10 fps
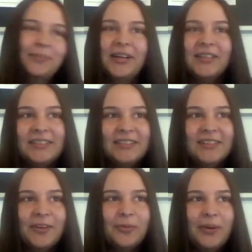But
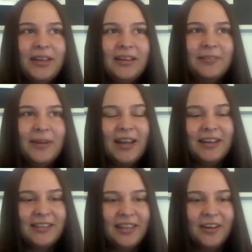we
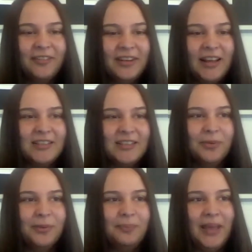like to think of it as
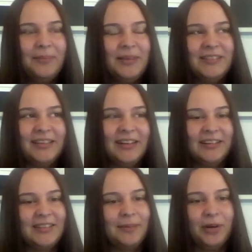we're
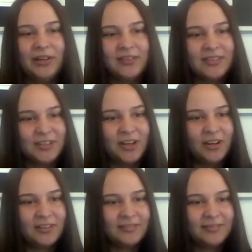babysitting someone else's dog.